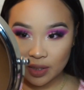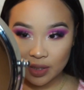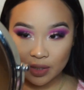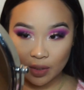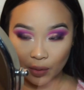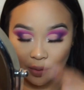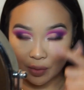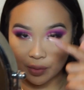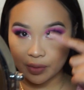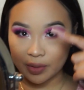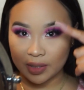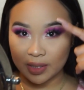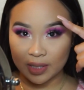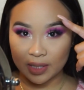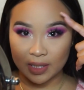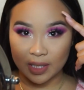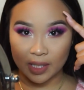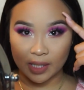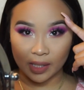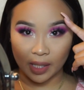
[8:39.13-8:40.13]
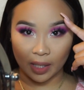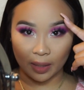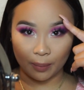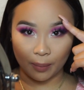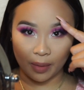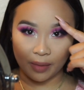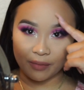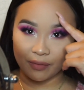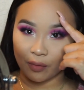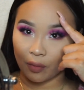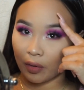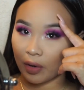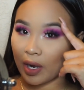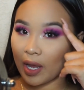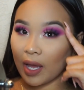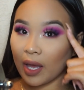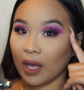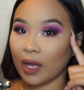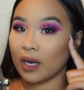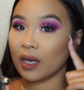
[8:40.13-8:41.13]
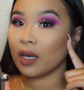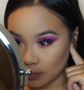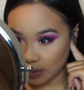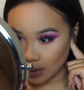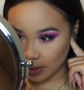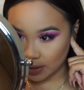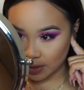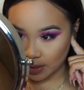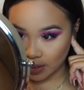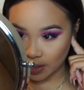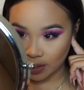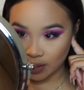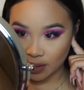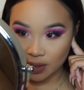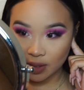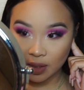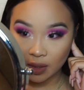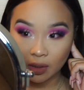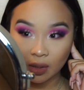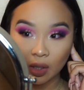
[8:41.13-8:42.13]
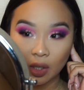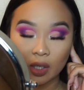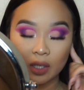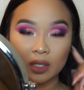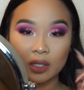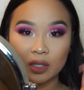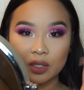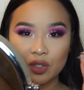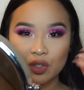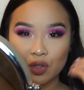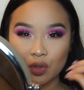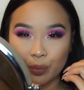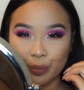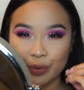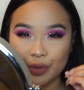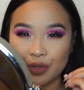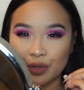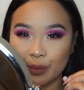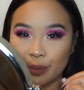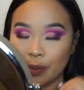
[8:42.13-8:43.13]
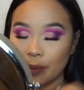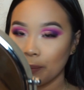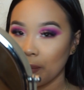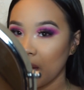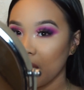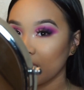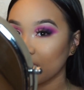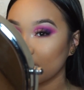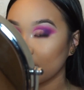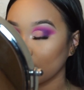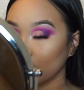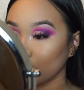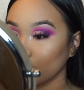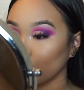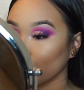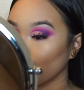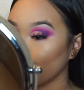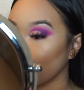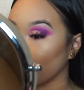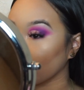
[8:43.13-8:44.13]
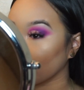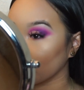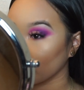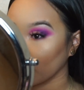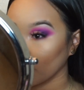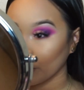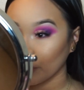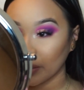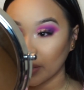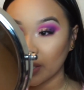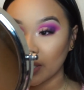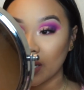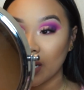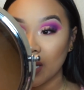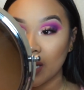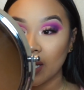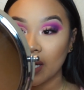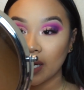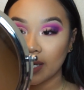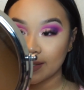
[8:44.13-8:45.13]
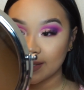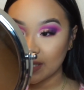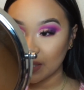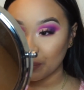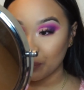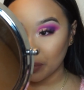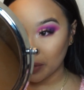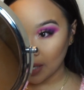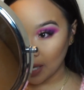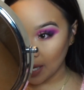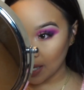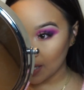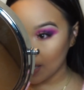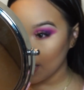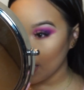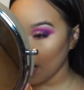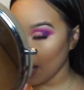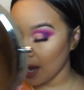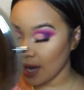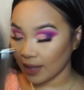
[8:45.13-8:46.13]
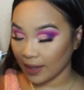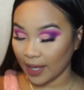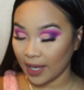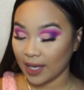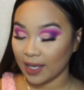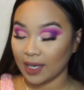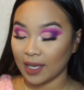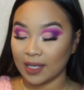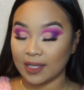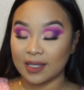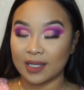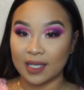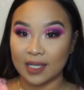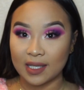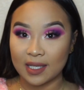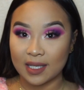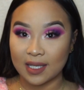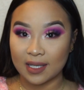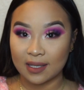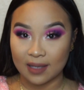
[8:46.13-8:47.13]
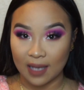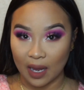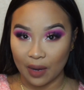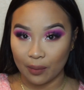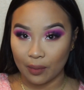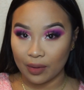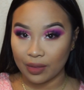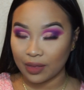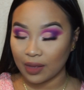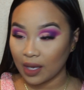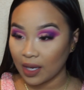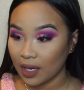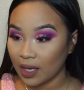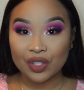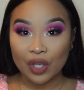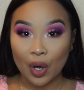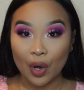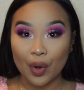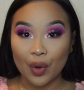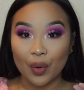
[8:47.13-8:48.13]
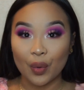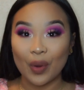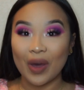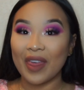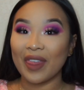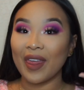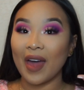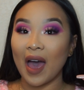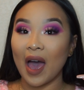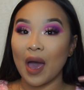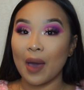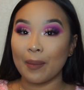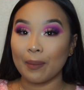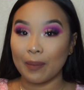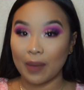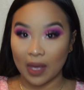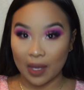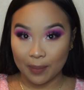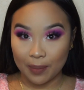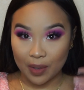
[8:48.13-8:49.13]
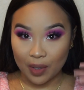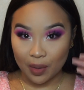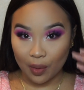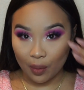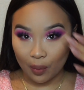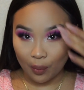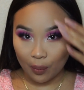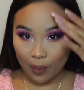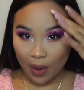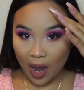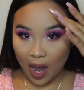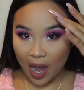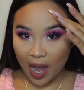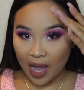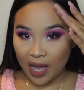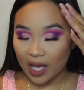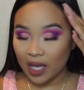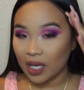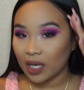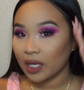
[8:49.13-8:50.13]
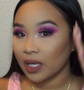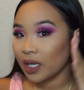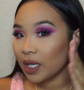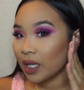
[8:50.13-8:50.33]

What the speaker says: So you can see, like, my forehead doesn't look super matte. It's a little bit glowy. I didn't put any highlight, and I did set with it, so that may be why.